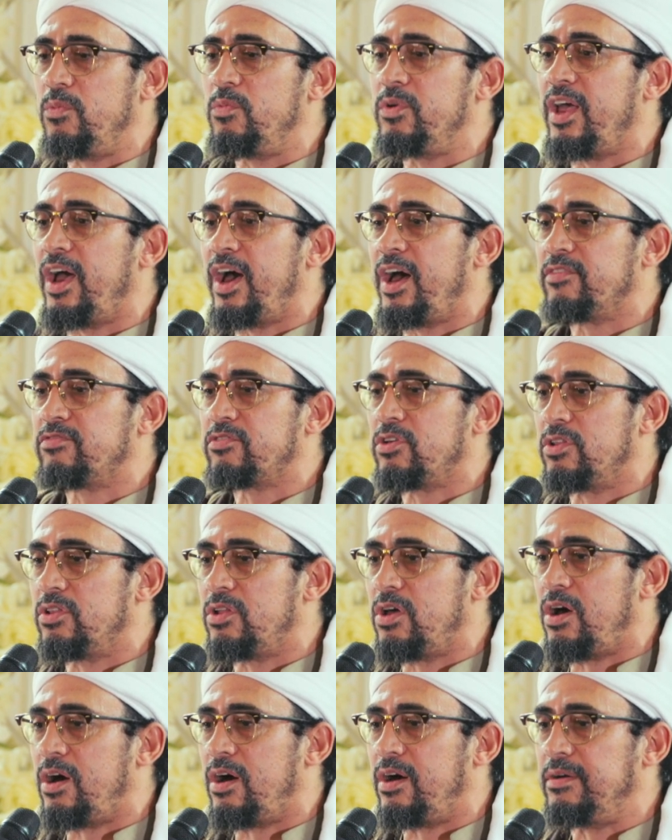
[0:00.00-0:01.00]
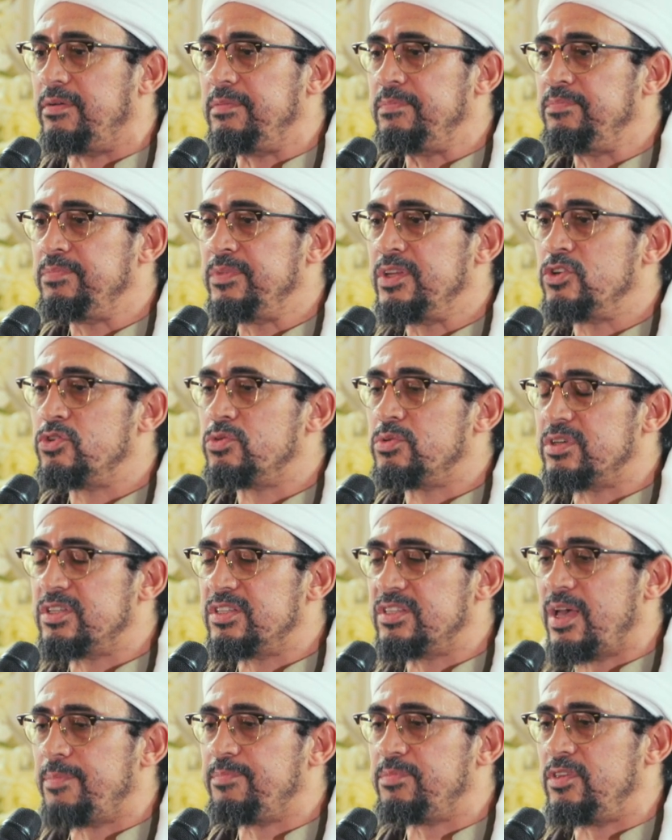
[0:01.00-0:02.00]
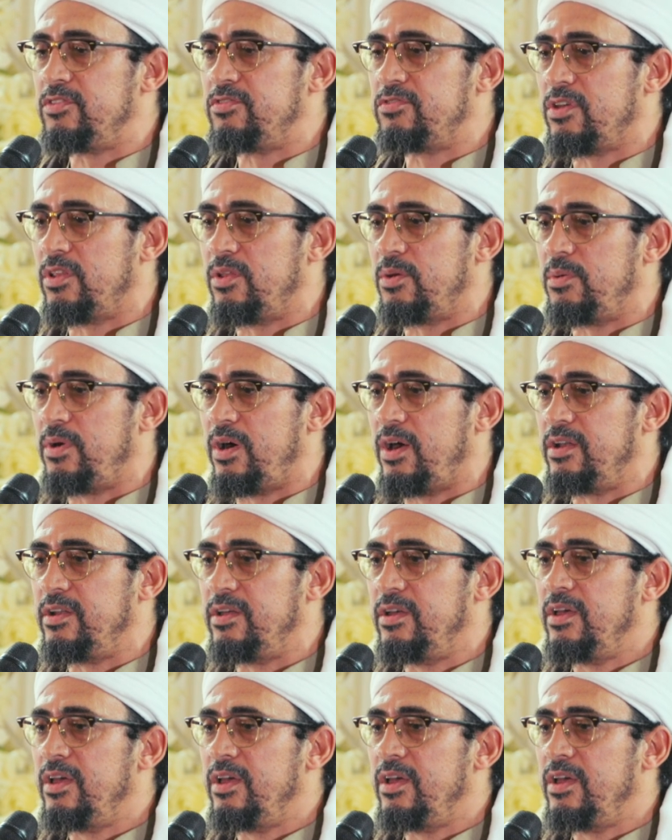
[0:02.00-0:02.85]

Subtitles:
And we ask Allah to accept these salawat,